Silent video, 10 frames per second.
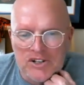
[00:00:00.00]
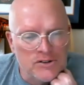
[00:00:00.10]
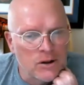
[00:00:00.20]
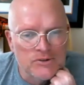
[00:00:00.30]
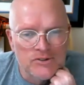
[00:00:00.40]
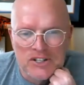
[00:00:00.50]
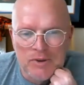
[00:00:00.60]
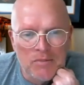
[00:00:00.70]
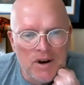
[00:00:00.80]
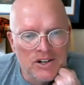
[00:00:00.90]
He's called six
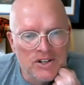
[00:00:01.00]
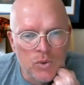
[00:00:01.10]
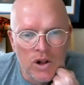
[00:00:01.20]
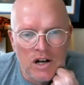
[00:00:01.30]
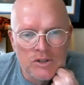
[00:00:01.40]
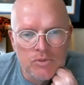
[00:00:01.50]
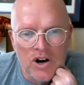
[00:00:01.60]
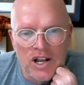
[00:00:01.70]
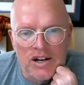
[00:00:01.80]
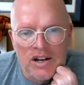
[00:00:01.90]
man matches. Will
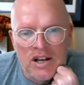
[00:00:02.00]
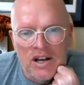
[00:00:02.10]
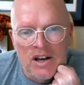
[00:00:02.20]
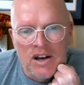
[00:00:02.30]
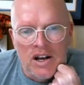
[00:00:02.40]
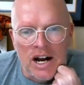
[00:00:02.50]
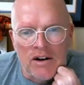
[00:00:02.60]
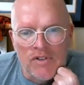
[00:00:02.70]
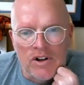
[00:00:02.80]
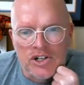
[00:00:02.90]
Ospreay and
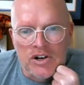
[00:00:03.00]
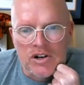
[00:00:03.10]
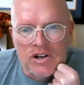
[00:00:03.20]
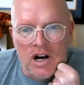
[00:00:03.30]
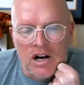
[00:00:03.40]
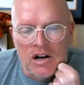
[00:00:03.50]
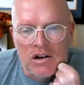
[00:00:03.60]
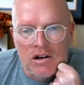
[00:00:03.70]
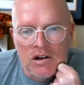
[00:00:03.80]
Kyle Fletcher, uh,